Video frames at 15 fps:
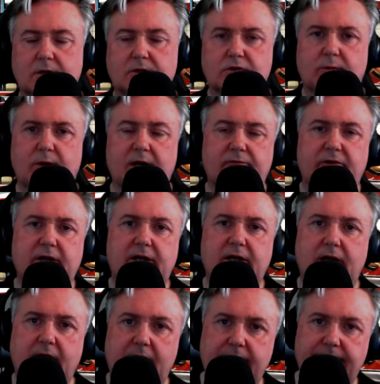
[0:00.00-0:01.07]
I read a
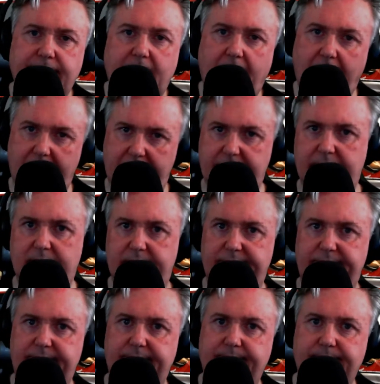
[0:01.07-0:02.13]
lot of
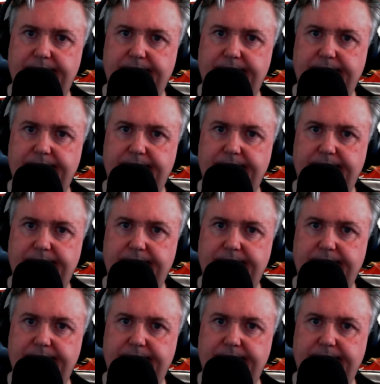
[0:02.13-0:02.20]
articles.